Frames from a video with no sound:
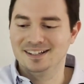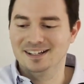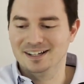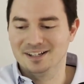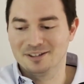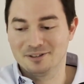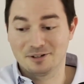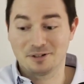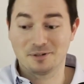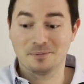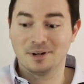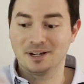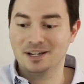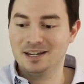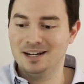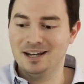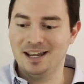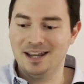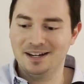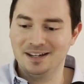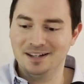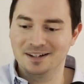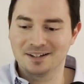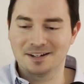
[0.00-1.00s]
There's my
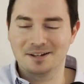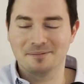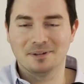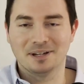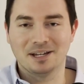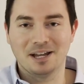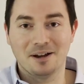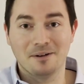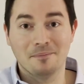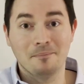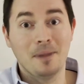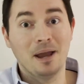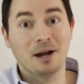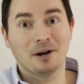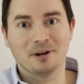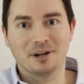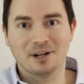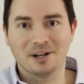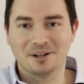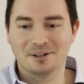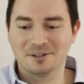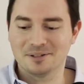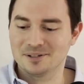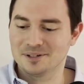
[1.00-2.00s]
Canadian coming out,
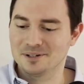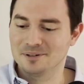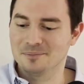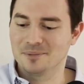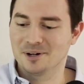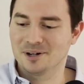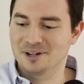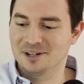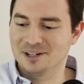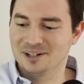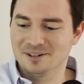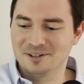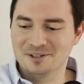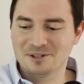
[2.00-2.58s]
Mario instead of Mario.